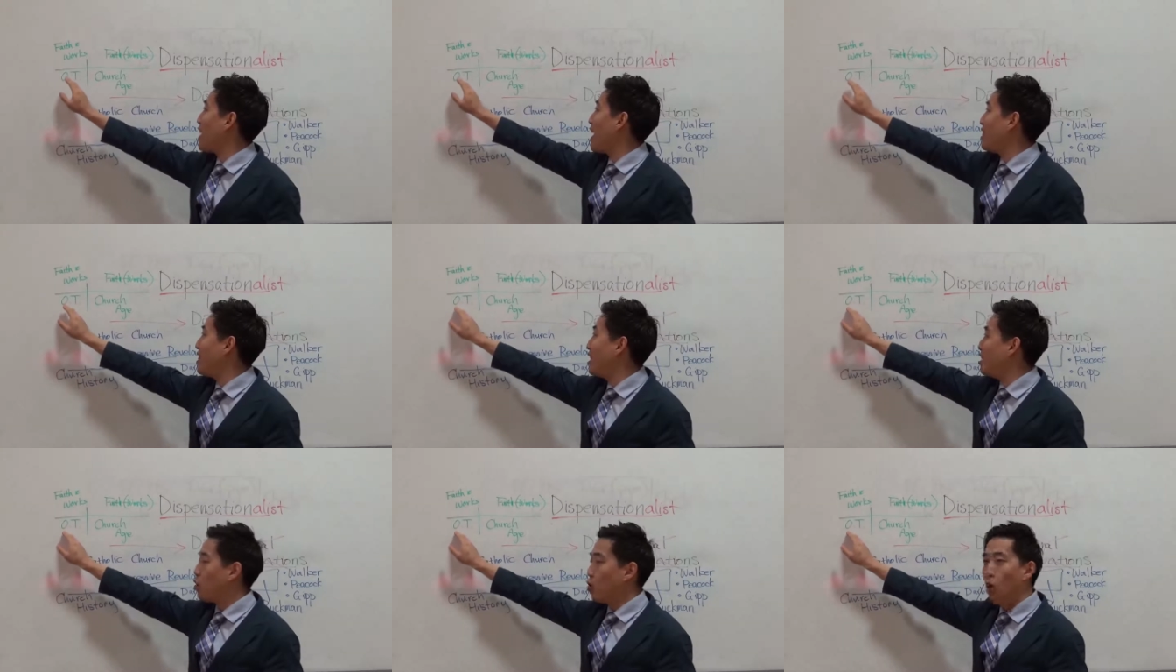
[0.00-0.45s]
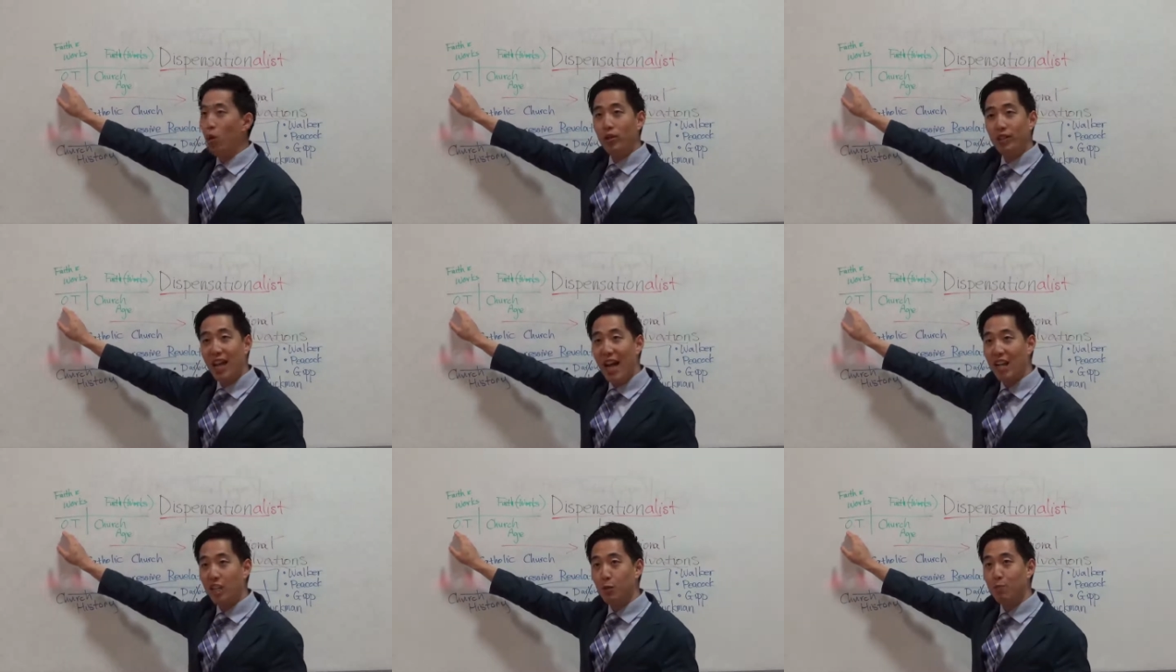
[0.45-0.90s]
that these
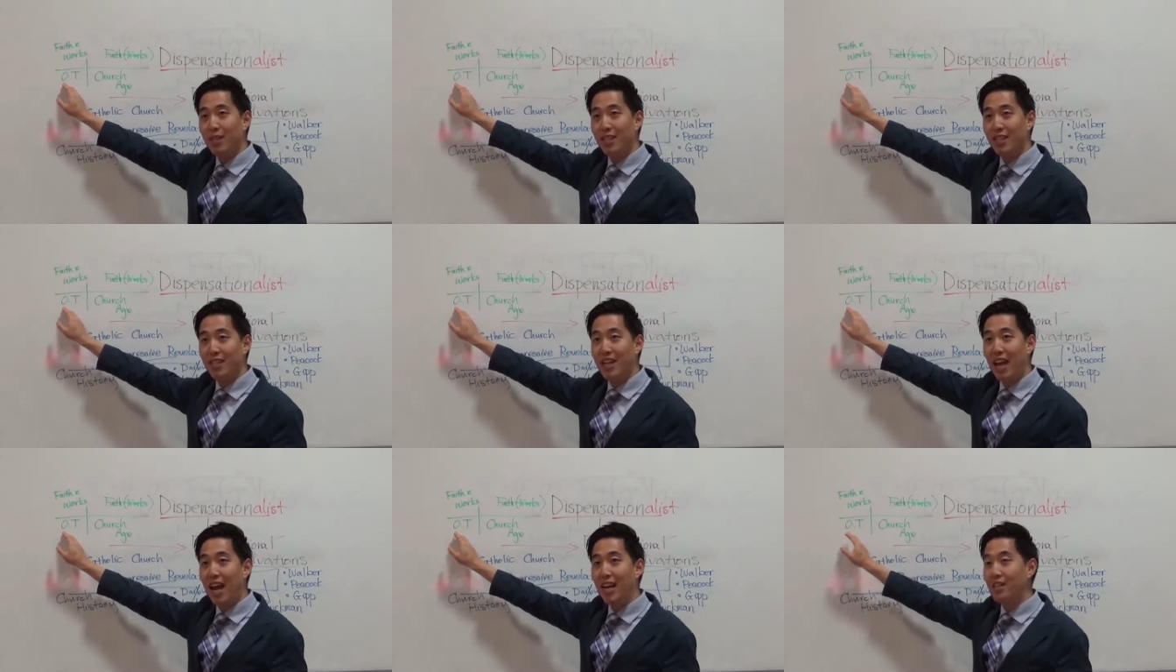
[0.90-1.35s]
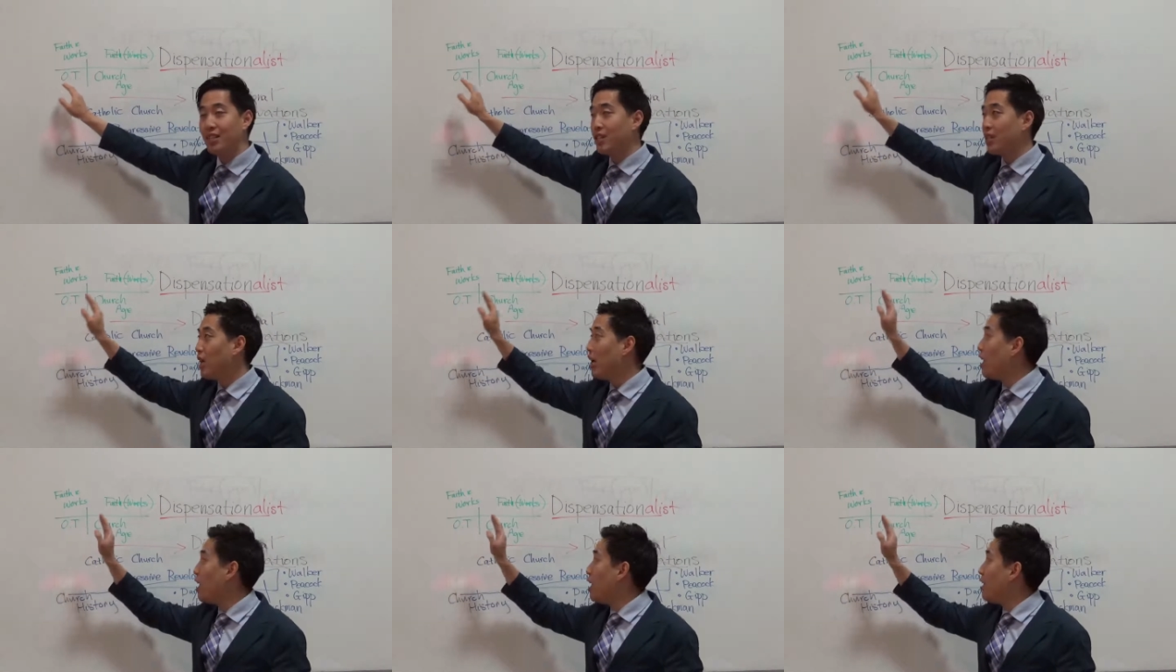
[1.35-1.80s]
Old Testament
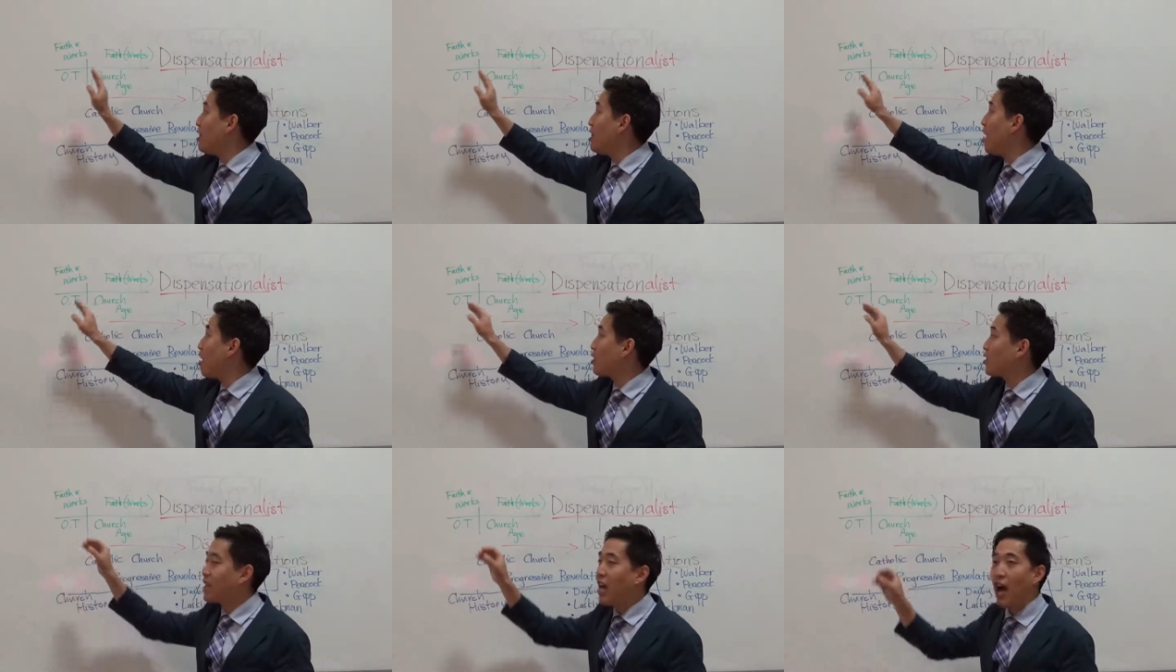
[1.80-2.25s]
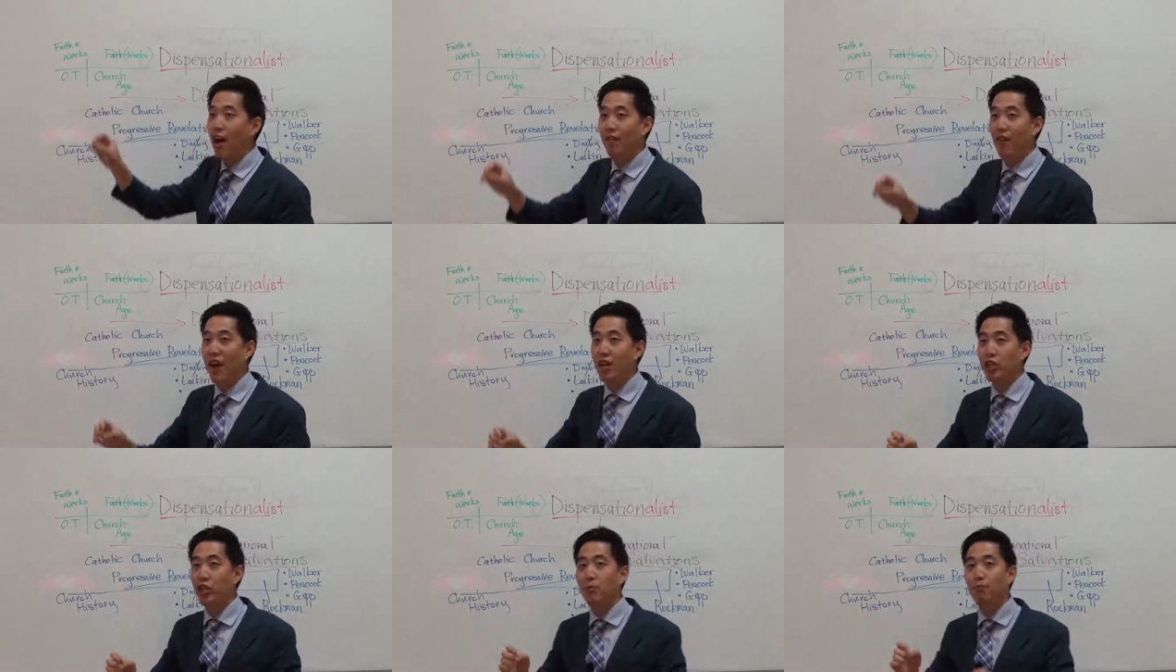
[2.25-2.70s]
saints, their
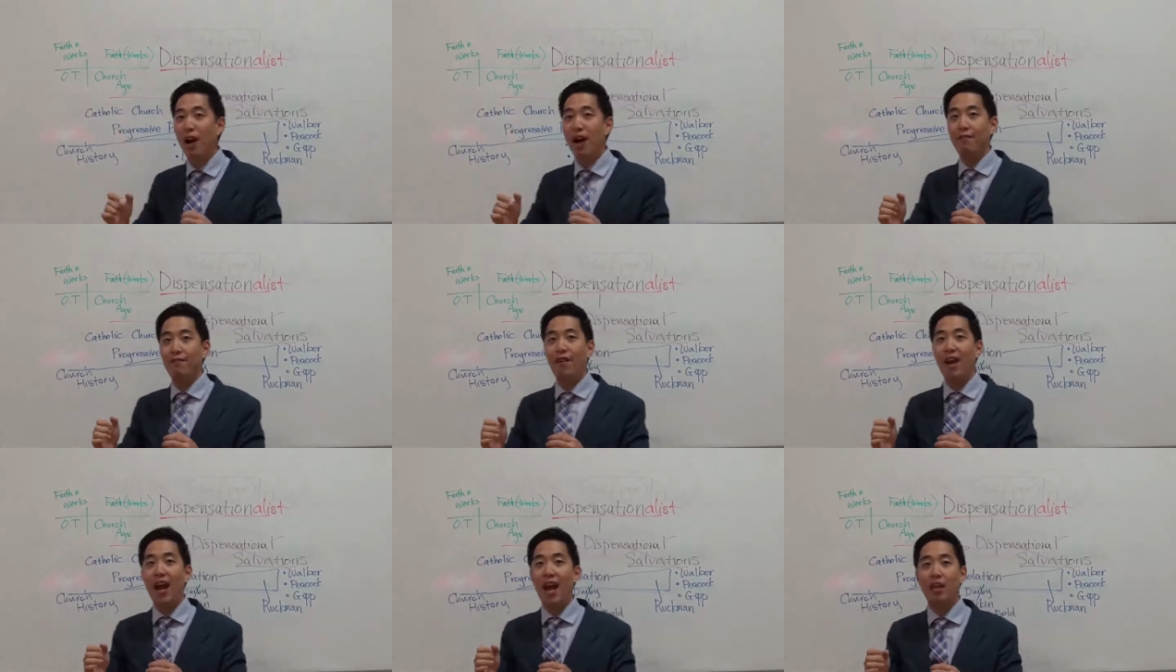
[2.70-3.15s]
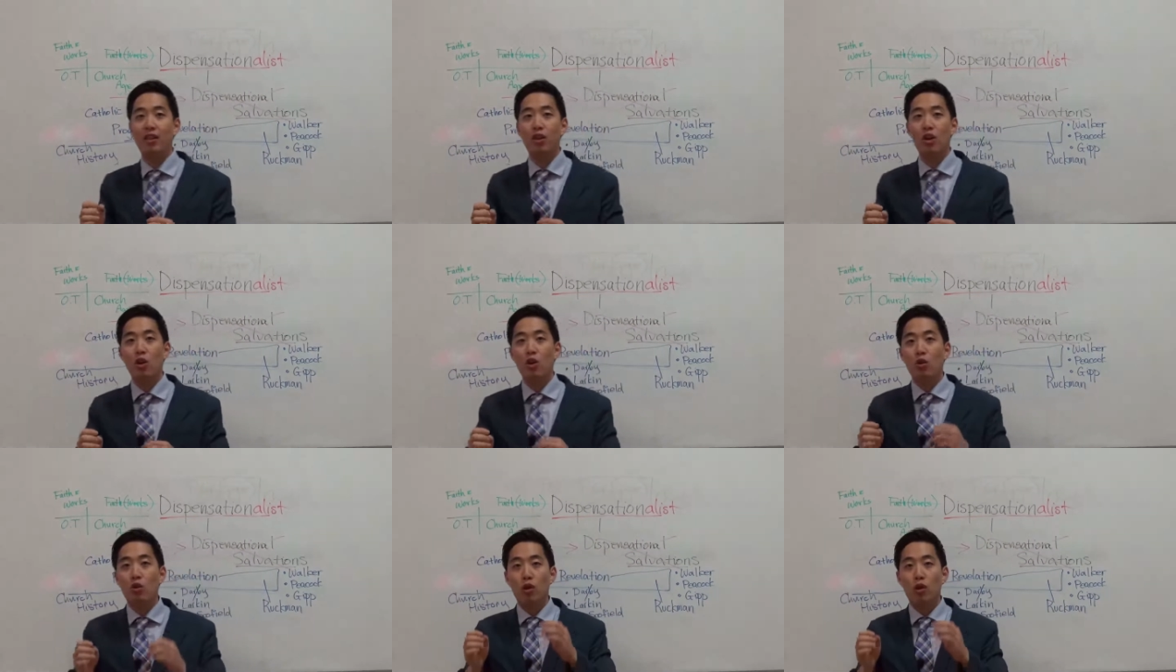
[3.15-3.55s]
salvation by faith,